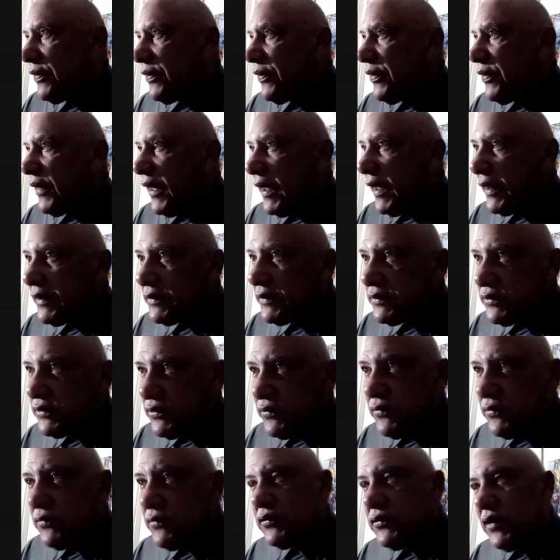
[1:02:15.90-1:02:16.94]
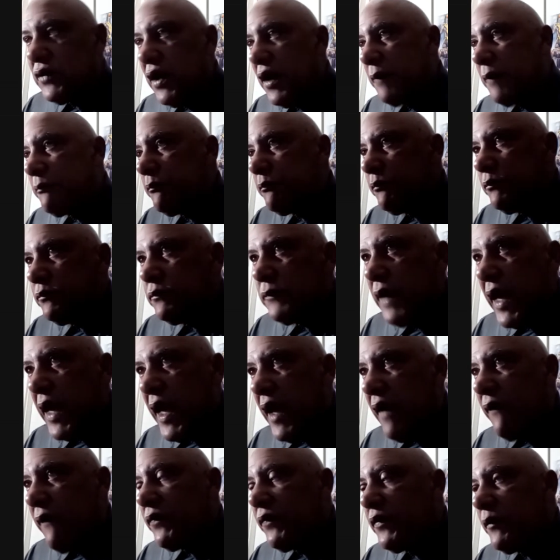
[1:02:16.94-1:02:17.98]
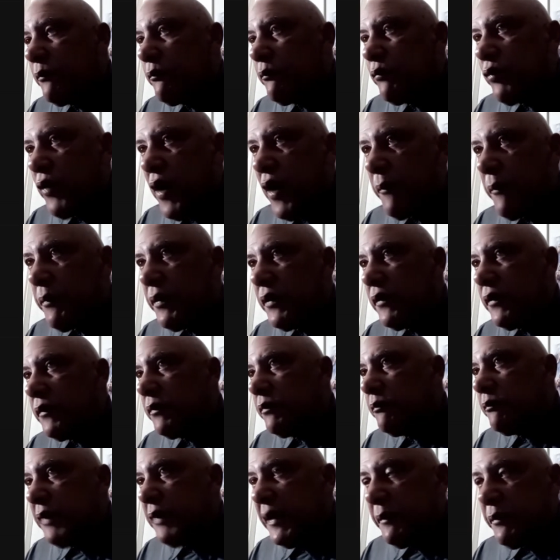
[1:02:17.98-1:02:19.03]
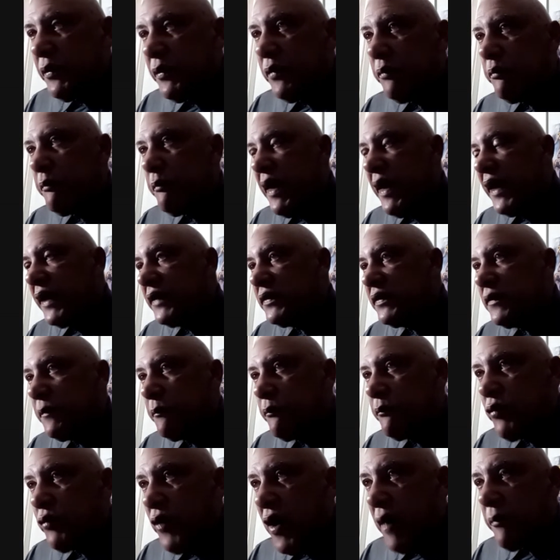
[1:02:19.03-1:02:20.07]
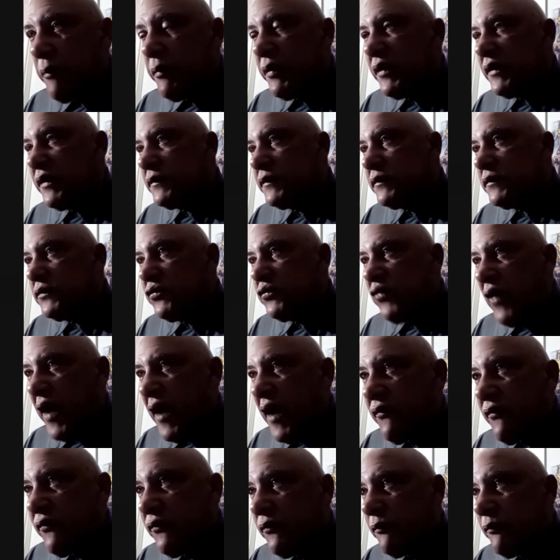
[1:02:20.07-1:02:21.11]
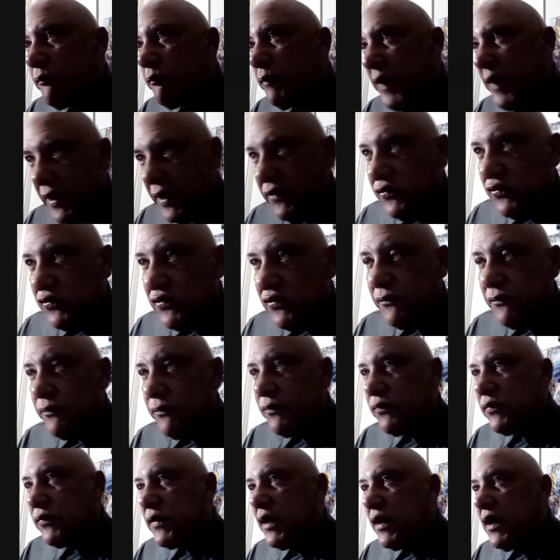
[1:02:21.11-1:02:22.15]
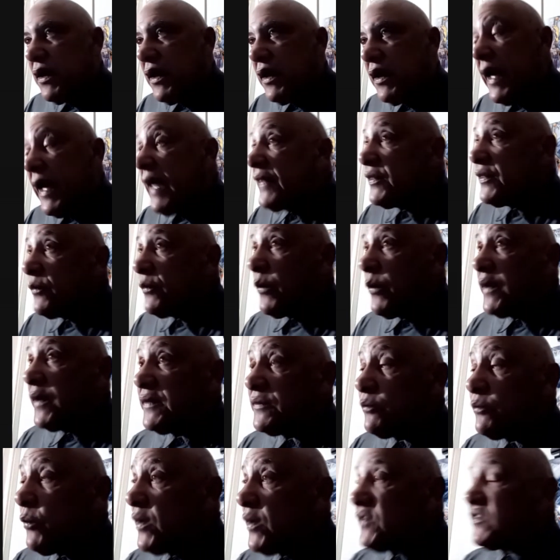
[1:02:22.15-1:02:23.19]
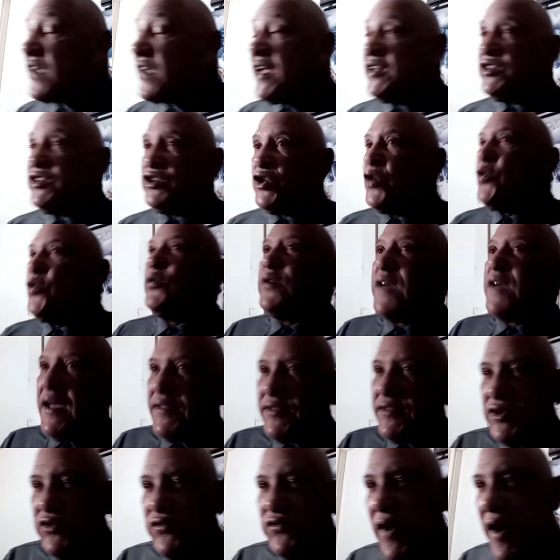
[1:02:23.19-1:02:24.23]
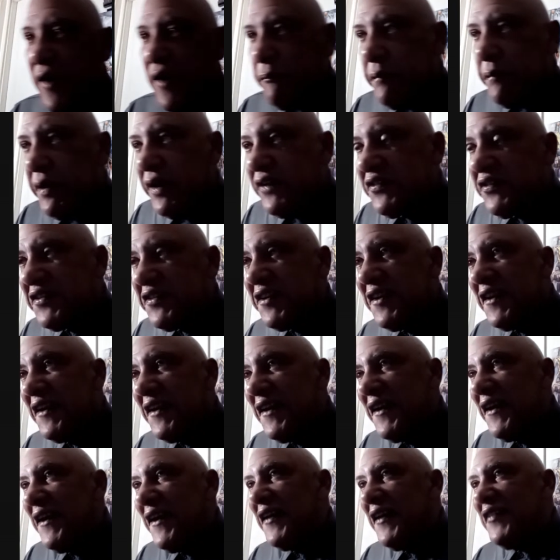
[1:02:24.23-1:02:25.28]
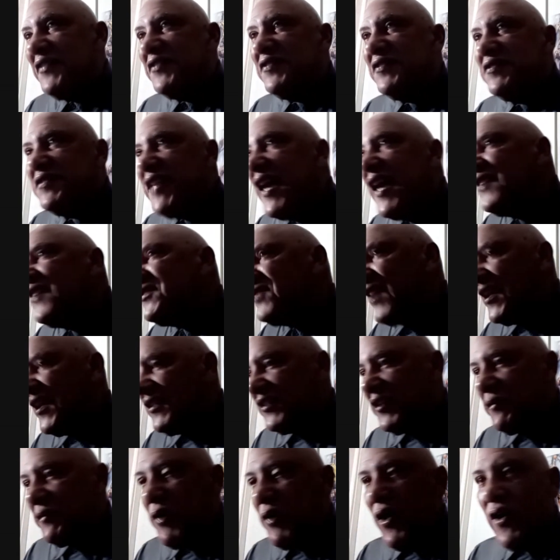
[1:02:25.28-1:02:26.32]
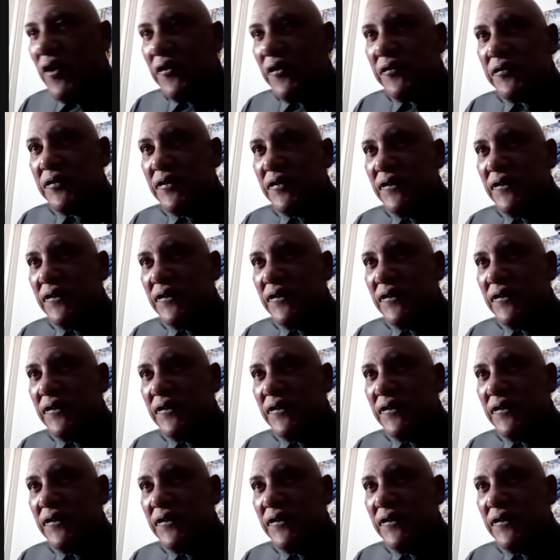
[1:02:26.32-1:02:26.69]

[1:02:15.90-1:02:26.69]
they do not have the proper people making the proper draft picks. And then once they do get the draft picks, they send them off.